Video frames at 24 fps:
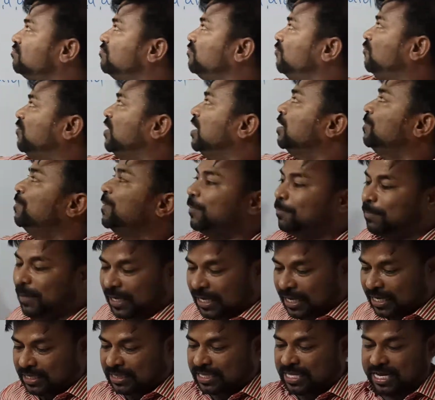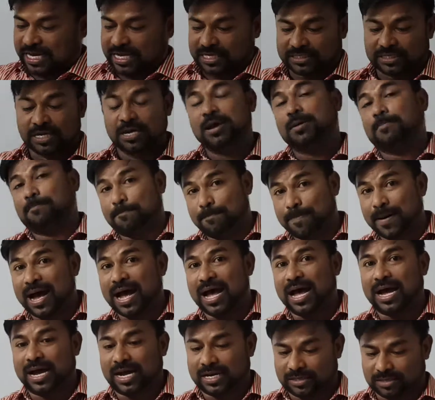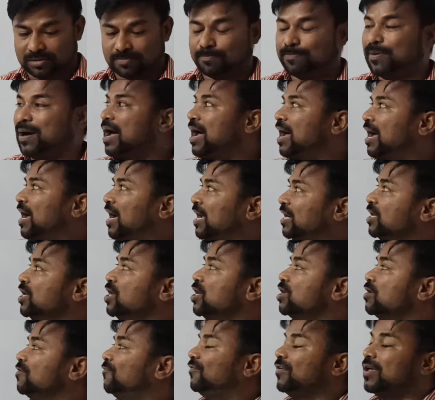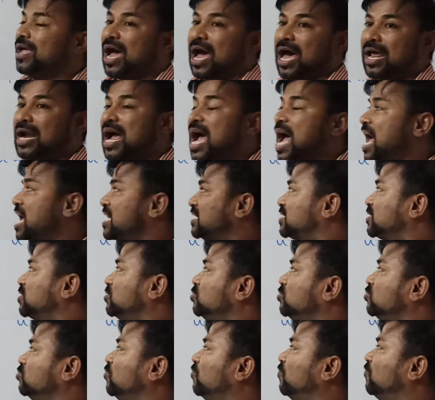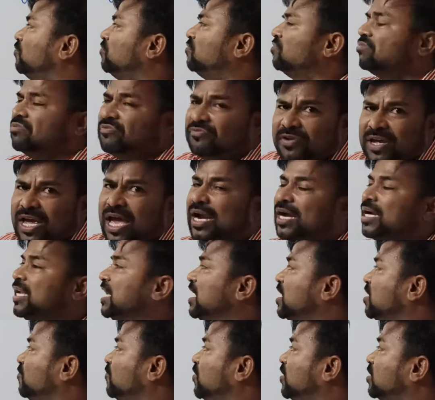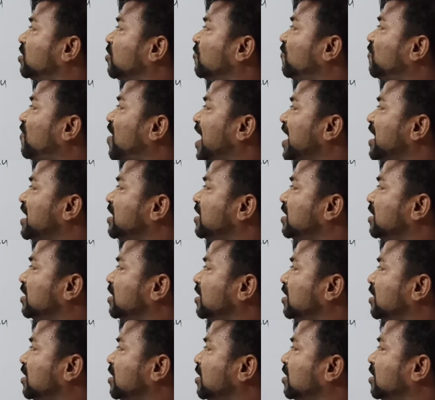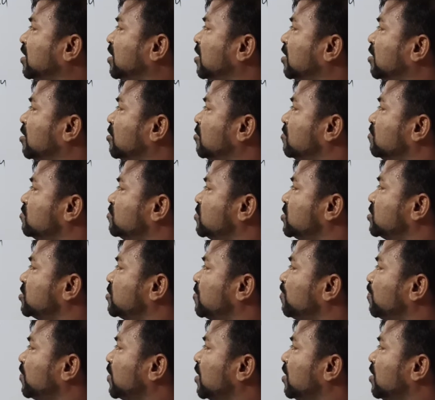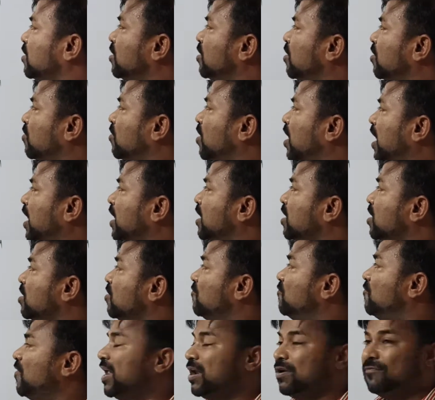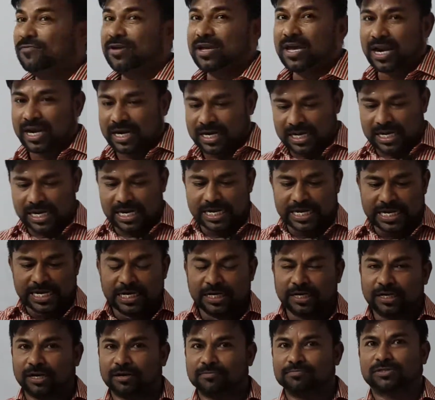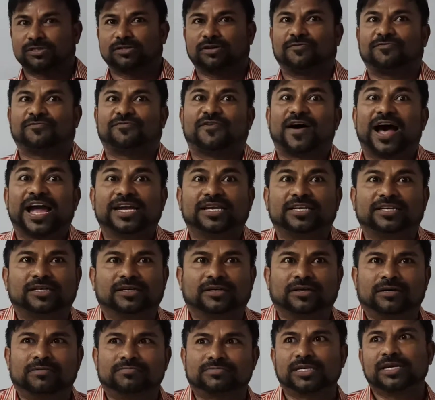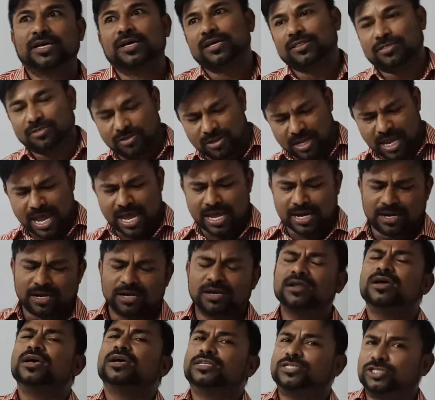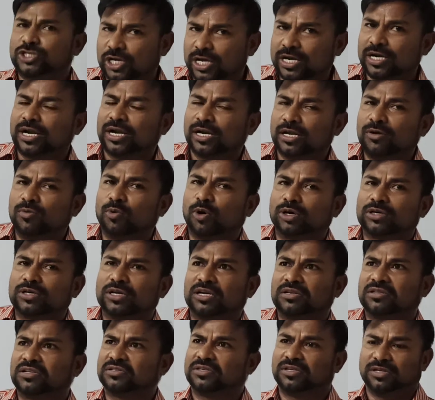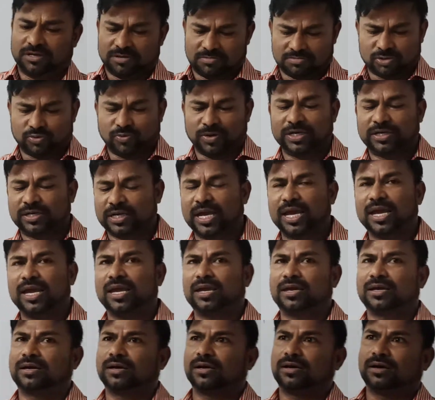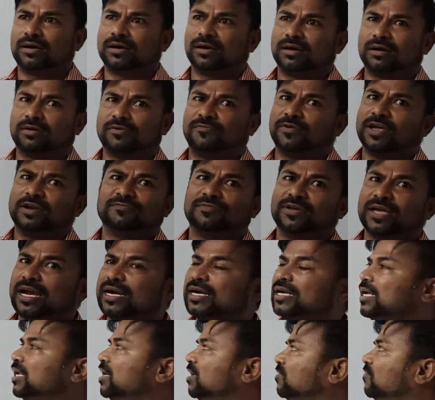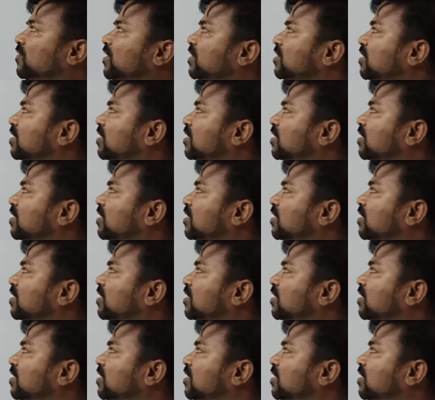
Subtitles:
we'll be picking this. But if we are asked to, we are dealing with the 5 terms. Right? When we are dealing in terms of 5 terms, then generally what are the terms we take when we are dealing with